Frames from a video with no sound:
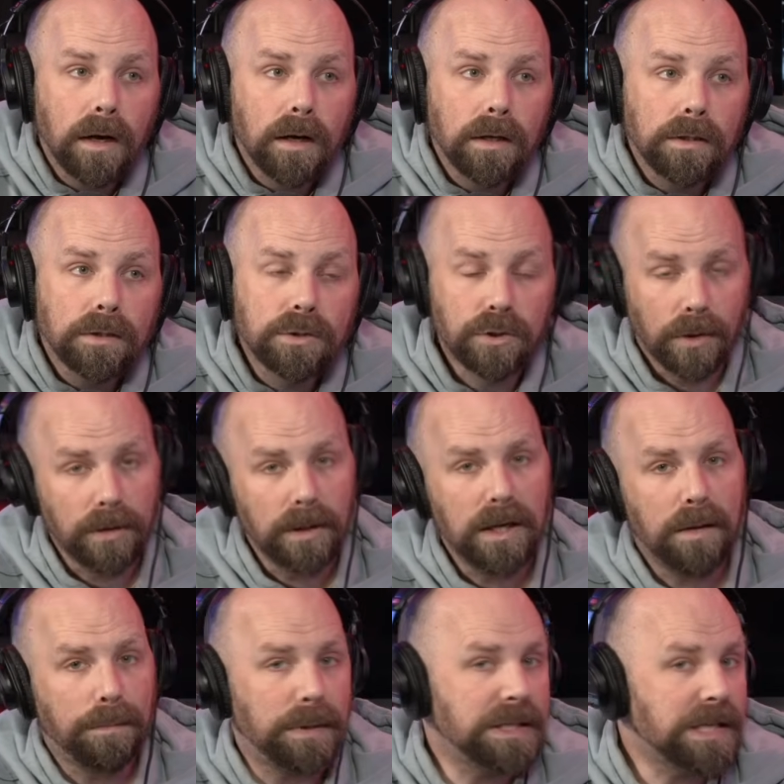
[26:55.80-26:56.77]

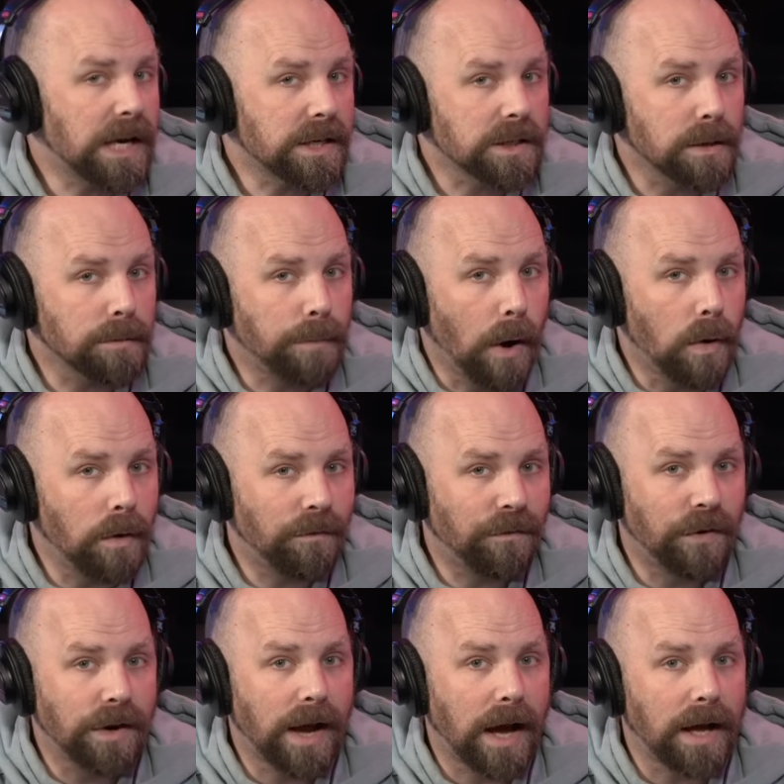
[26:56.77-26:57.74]
certainly a potential opponent
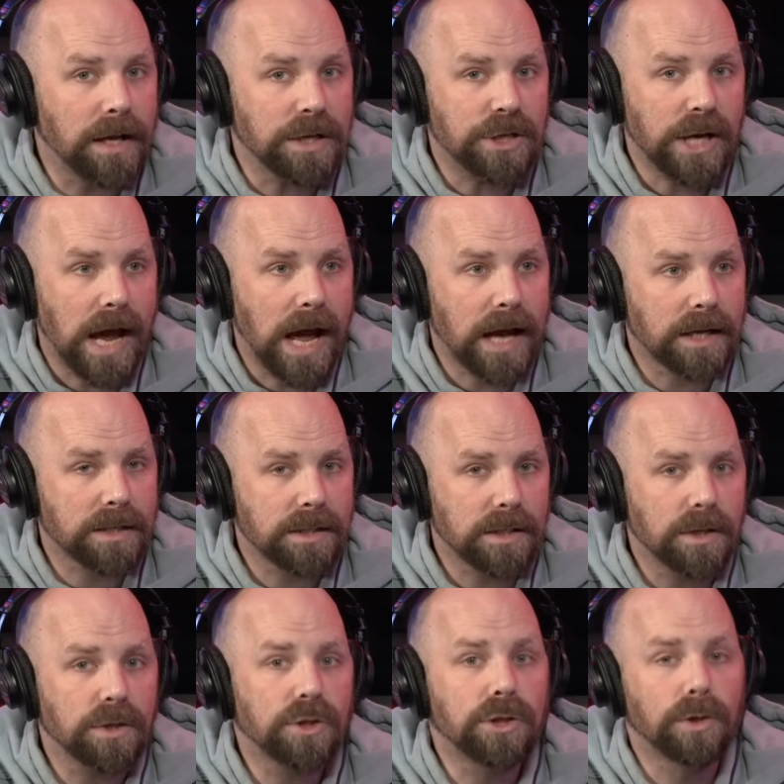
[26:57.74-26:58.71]
for Nia Jax
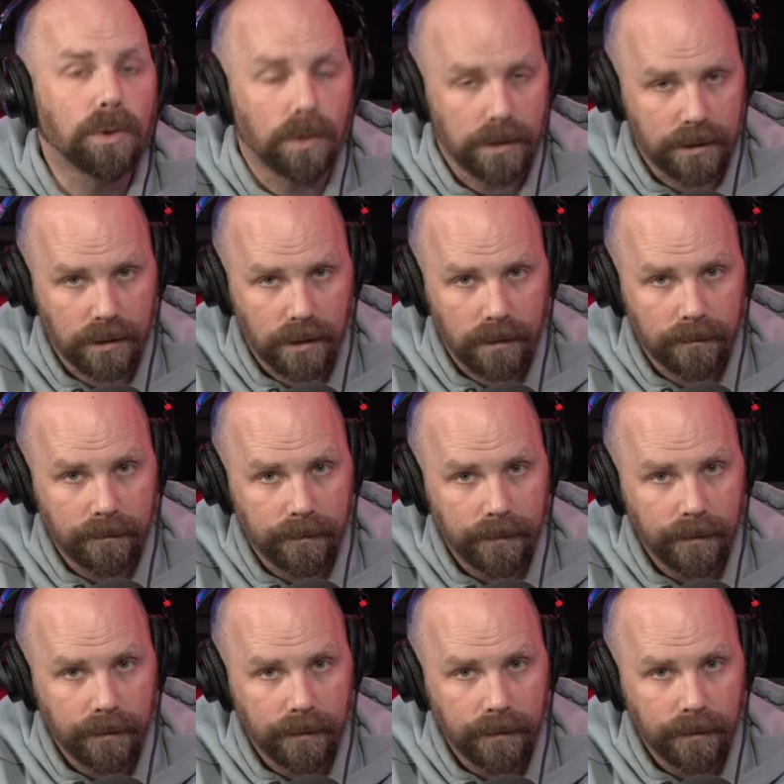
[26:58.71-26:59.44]
short term.